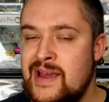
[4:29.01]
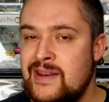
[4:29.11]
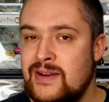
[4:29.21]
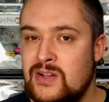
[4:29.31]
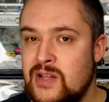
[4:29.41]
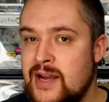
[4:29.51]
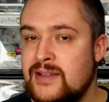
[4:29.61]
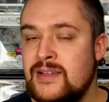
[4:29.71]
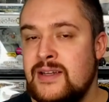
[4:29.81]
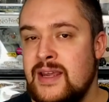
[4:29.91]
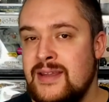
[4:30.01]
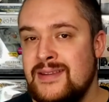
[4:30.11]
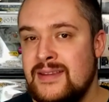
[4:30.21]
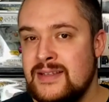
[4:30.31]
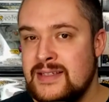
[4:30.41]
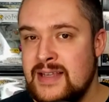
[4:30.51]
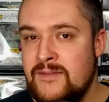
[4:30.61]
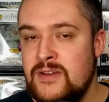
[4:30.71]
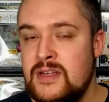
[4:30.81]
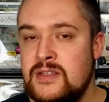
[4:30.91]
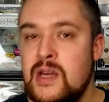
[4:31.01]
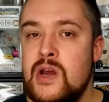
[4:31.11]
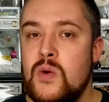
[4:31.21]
and neglected in the 70s